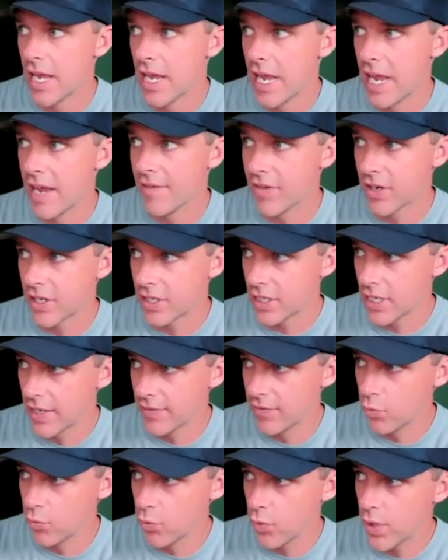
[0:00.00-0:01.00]
if a,
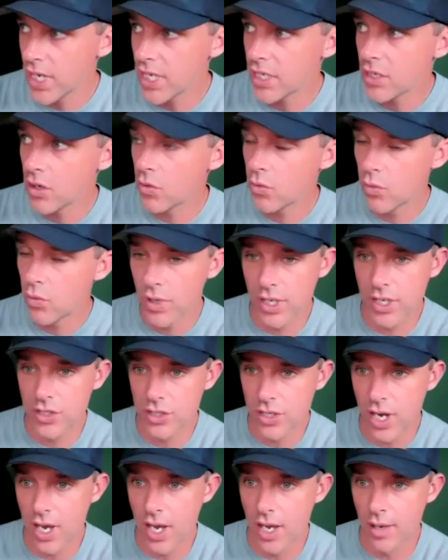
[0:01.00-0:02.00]
if we don't win a
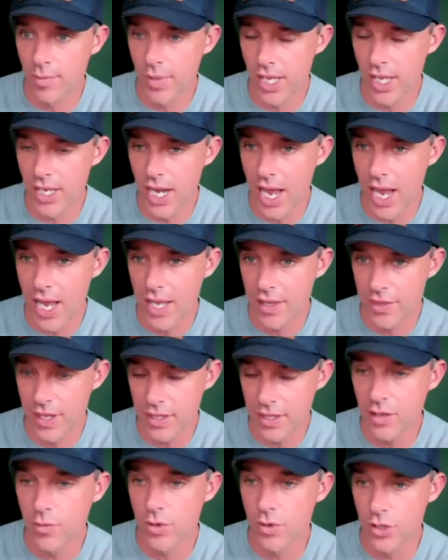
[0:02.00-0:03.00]
job and I
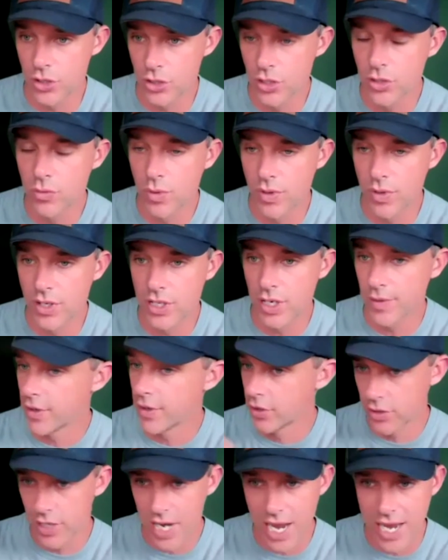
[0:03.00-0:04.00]
think that we should win the job,
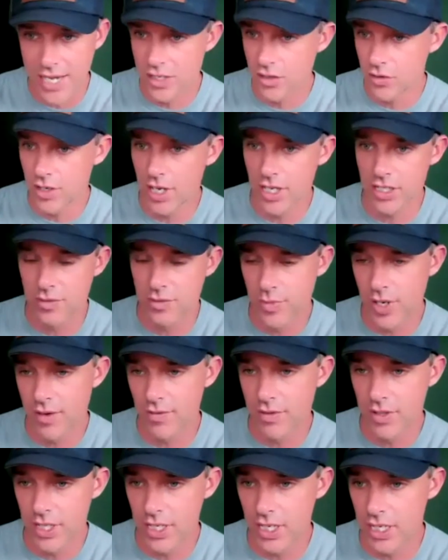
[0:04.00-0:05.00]
their ideal customer and
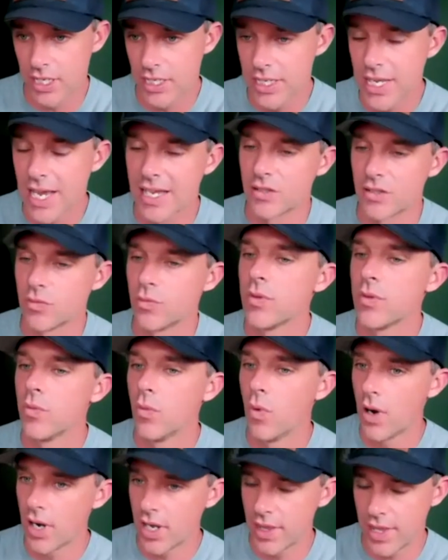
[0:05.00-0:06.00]
everything, yes, we
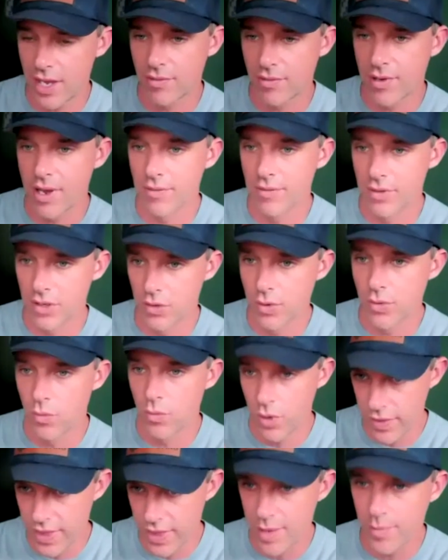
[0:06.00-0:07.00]
wanted that revenue, we
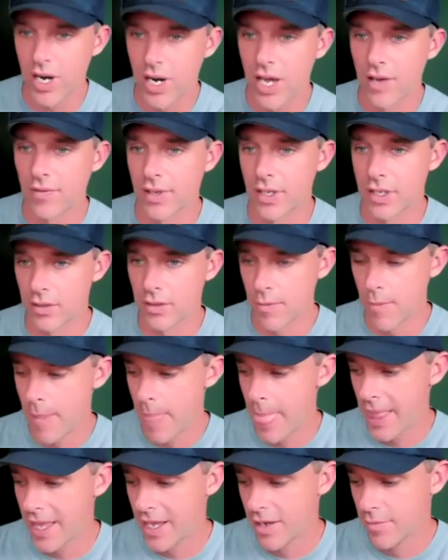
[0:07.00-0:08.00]
wanted that profit.
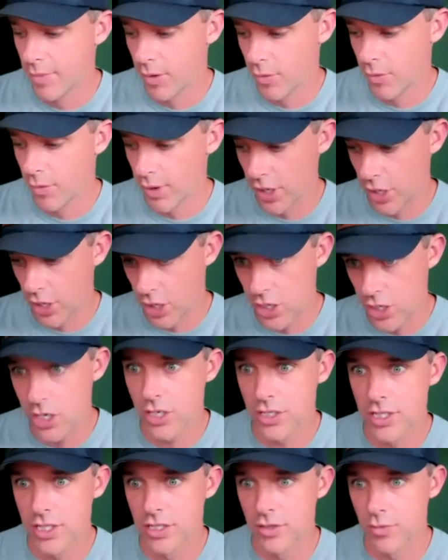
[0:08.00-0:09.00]
But what
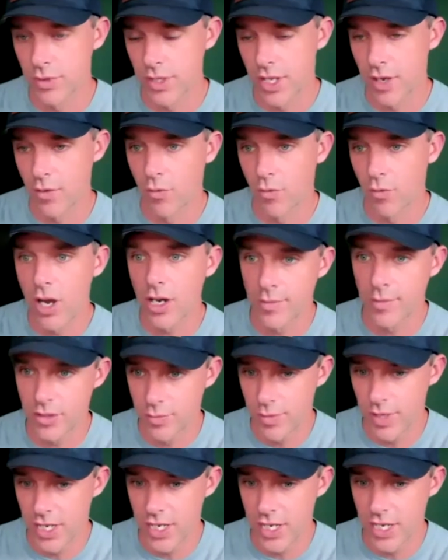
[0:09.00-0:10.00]
hurts is when they walk up to
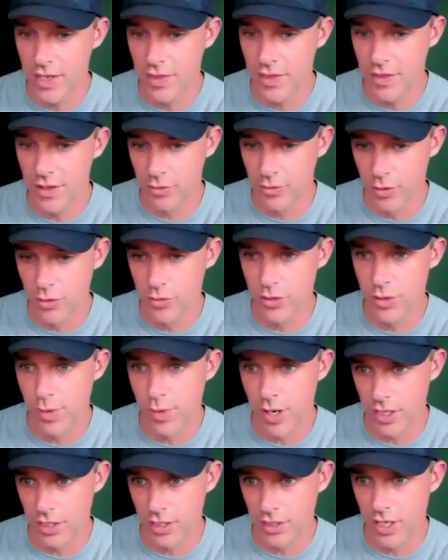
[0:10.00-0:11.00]
me in the grocery
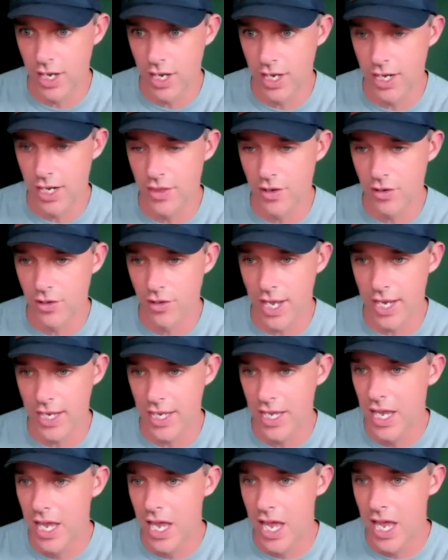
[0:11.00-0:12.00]
parking lot and they're like,
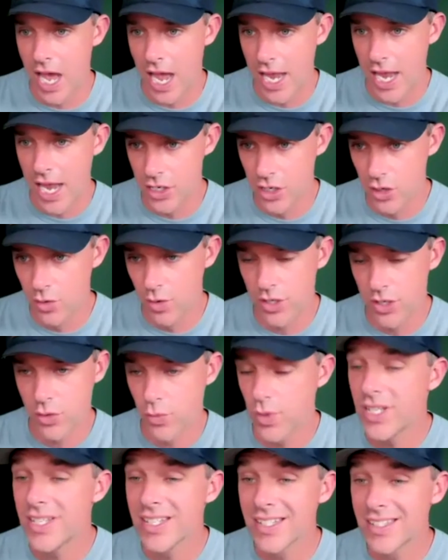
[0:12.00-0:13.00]
I knew I should.
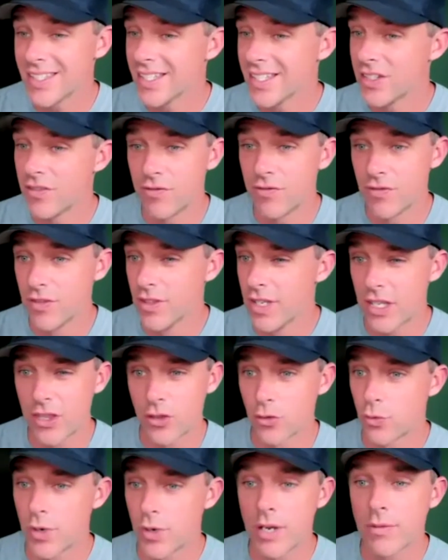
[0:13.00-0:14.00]
We just did like
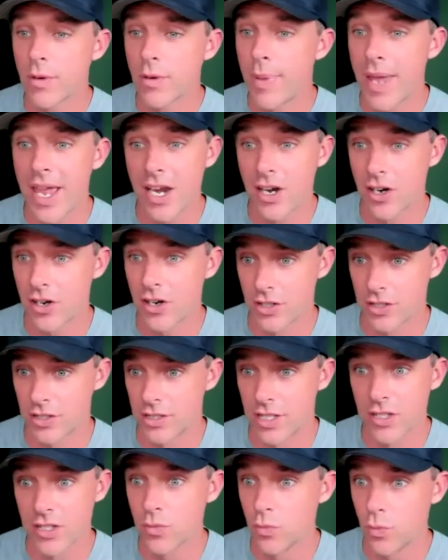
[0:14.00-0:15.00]
three repairs
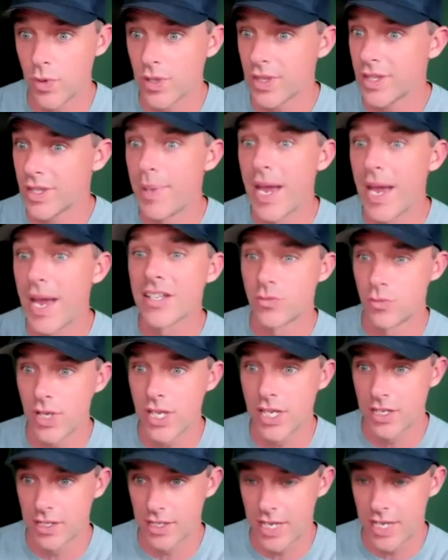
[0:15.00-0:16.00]
this the past
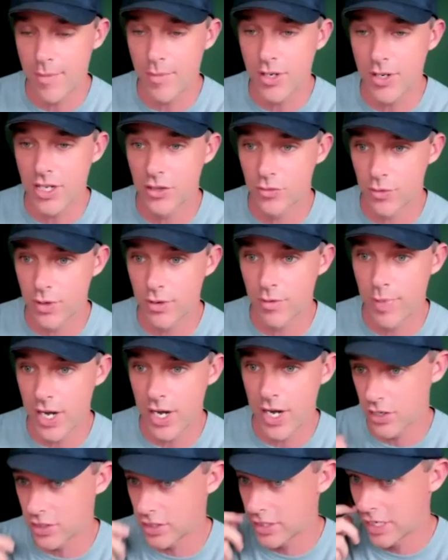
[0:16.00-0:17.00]
week. Cameron did three
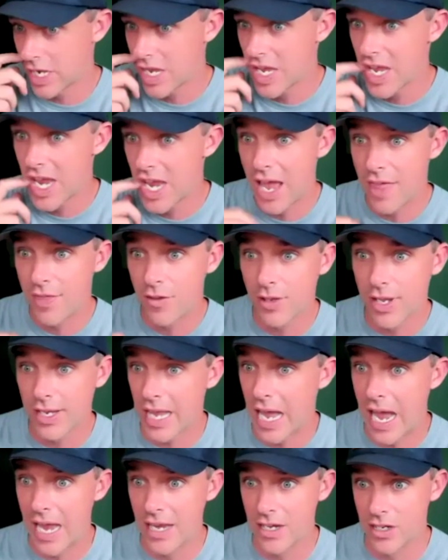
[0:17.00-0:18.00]
repairs, and they're like,
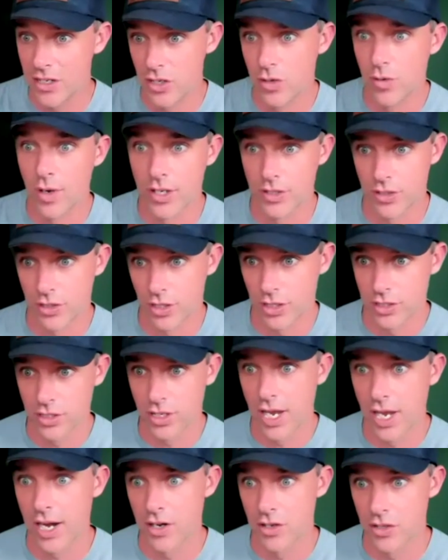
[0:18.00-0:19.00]
"I knew I should have
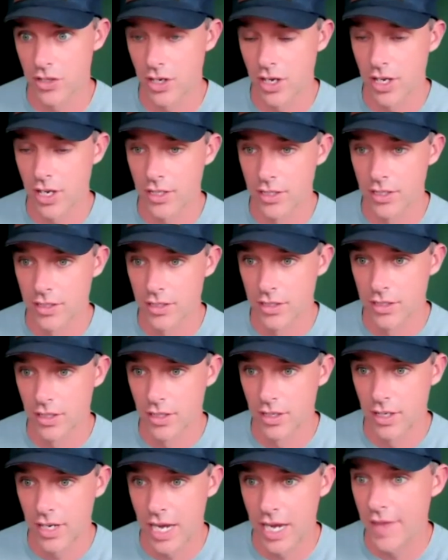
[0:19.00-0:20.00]
hired John,"
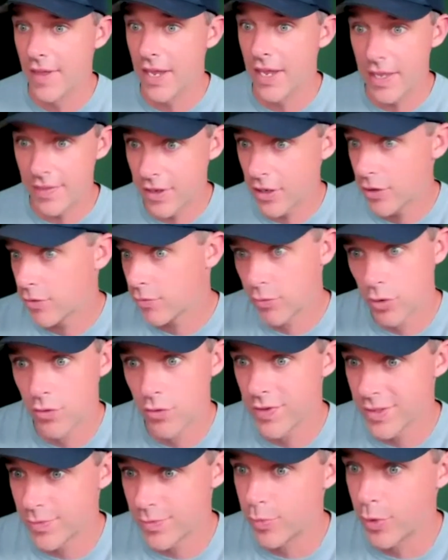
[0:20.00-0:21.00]
and they, their
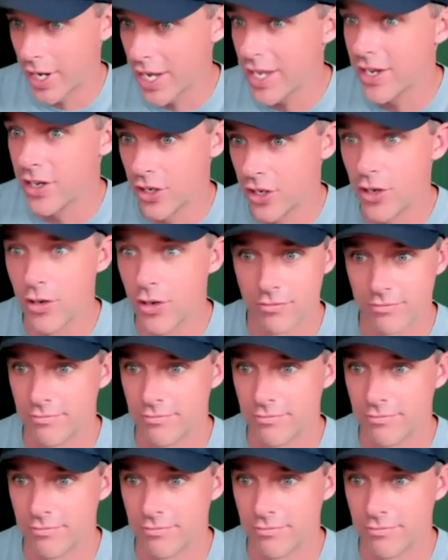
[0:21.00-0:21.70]
roof is brand new.